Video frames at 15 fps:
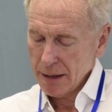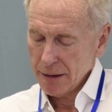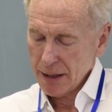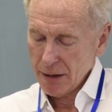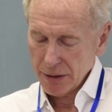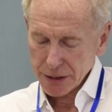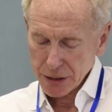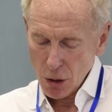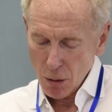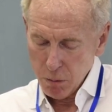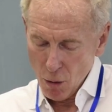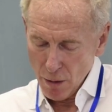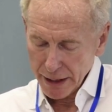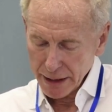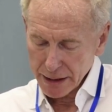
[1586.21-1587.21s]
"There is no
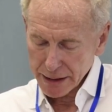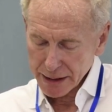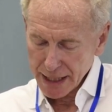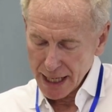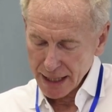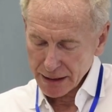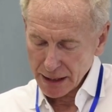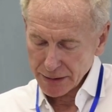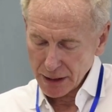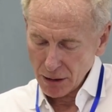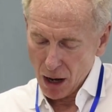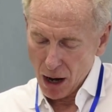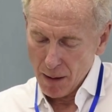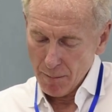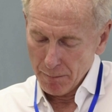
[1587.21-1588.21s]
point in saying that the
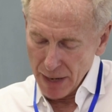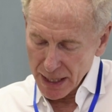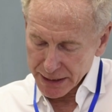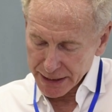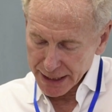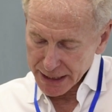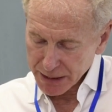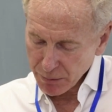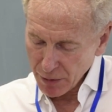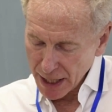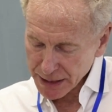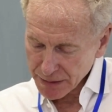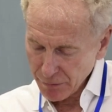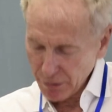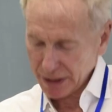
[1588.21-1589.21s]
law must
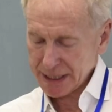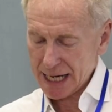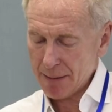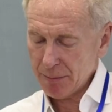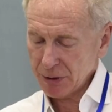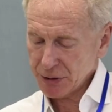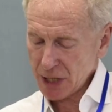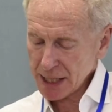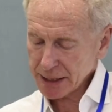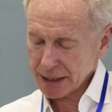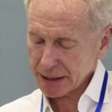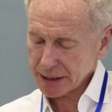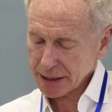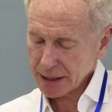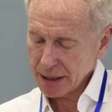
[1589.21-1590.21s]
express, for example,
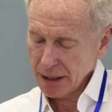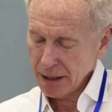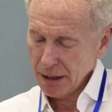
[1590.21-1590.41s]
justice.